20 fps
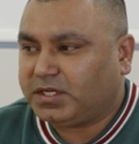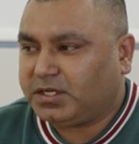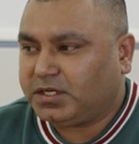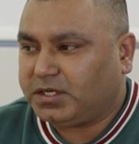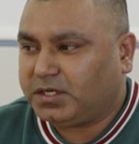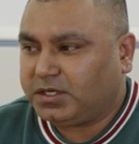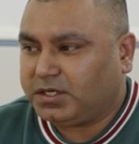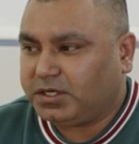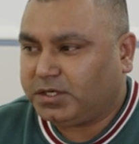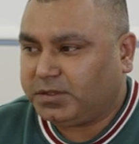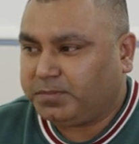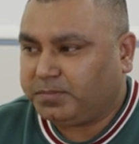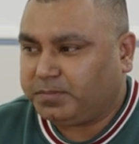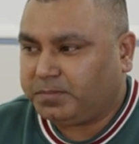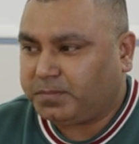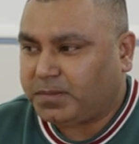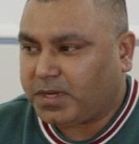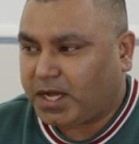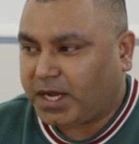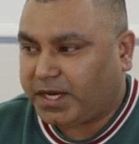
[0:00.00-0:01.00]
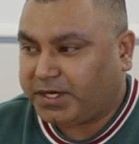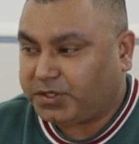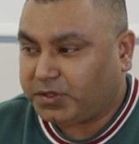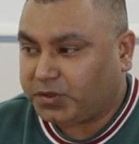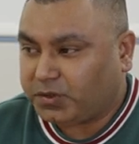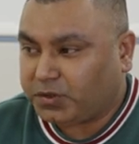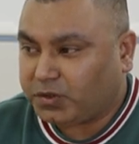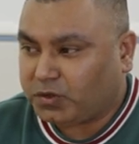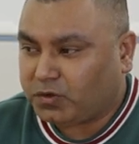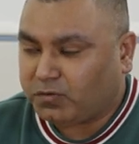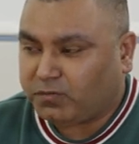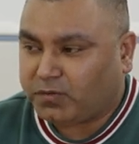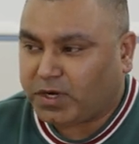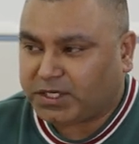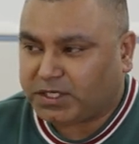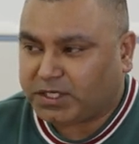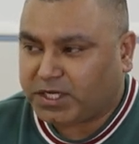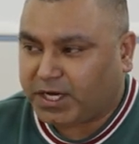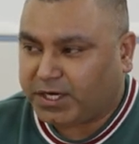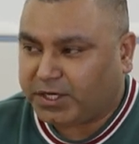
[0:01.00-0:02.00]
I don't know
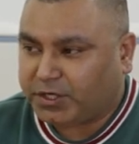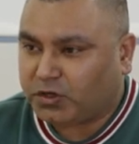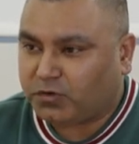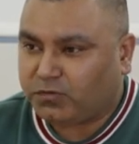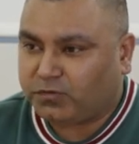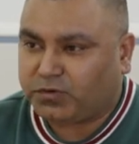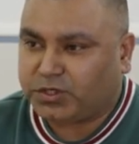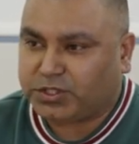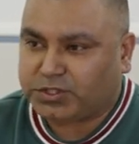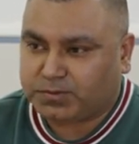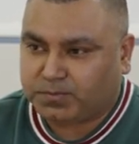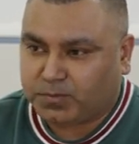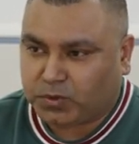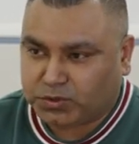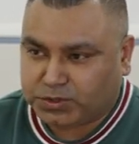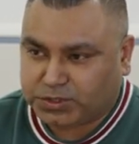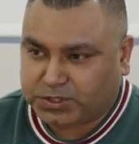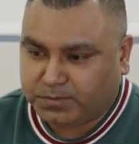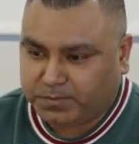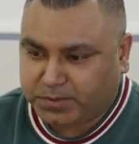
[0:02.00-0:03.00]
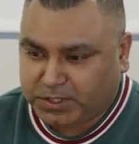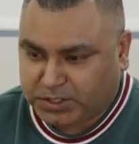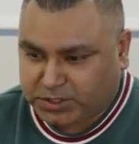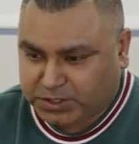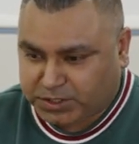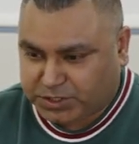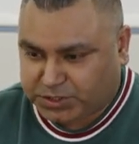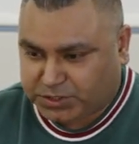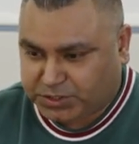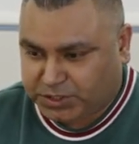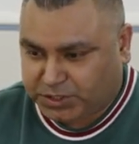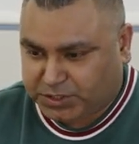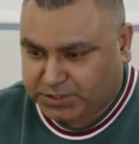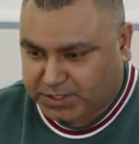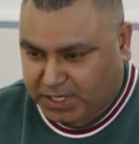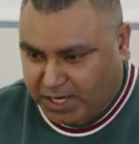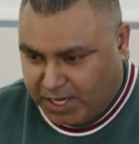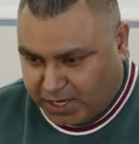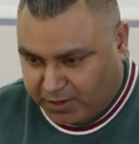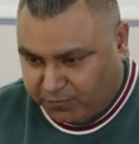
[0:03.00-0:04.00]
what kind of responsibility
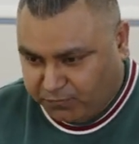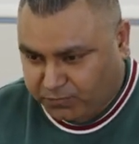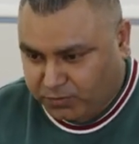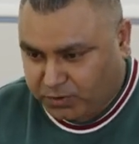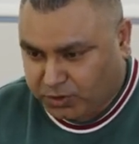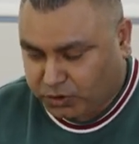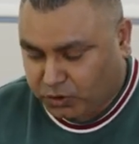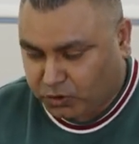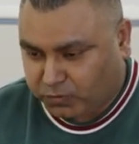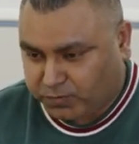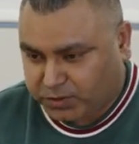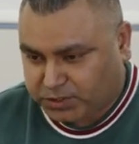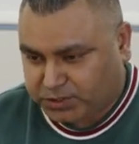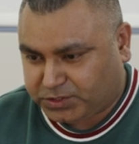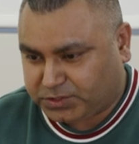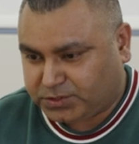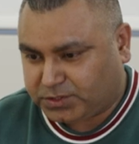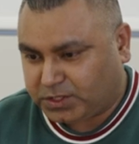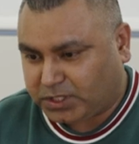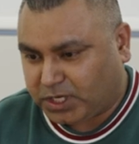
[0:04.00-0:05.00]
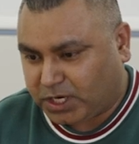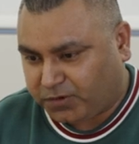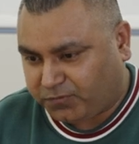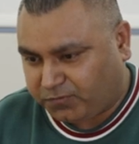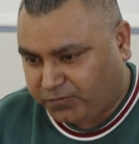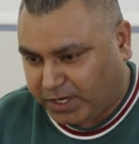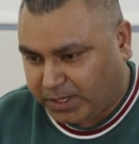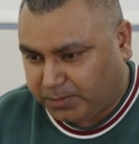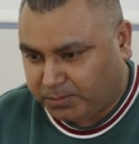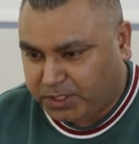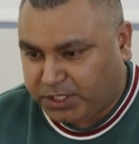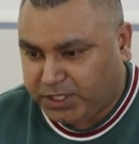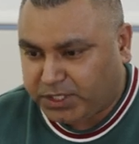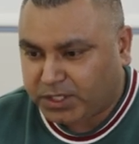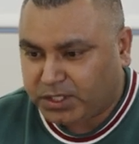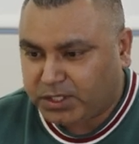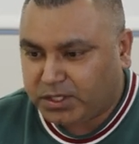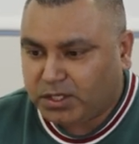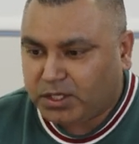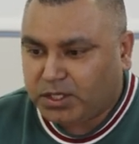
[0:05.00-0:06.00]
she's have towards her family.